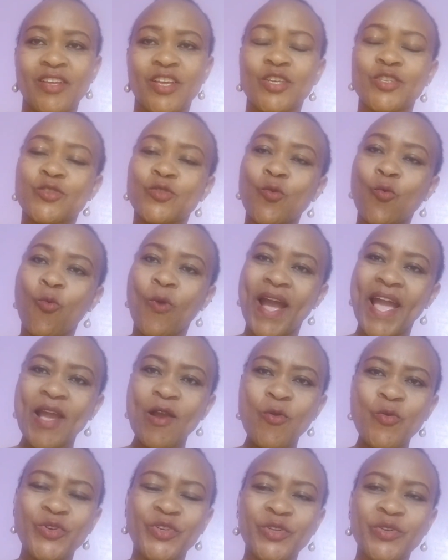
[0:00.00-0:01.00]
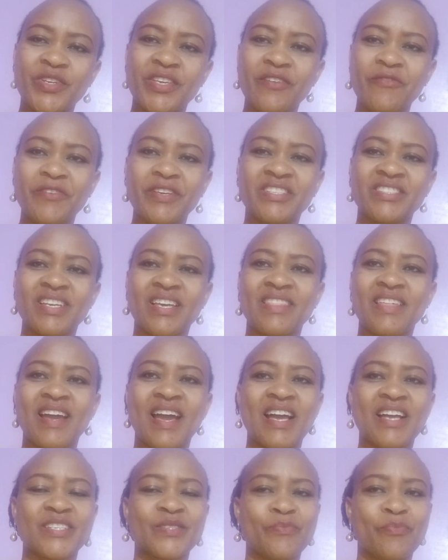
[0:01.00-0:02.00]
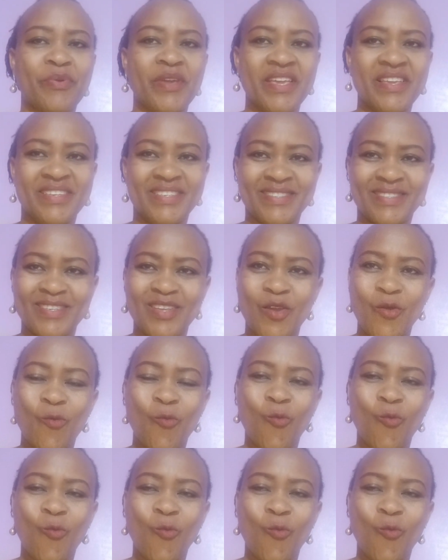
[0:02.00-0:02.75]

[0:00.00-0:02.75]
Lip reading: So why would you give each other a space?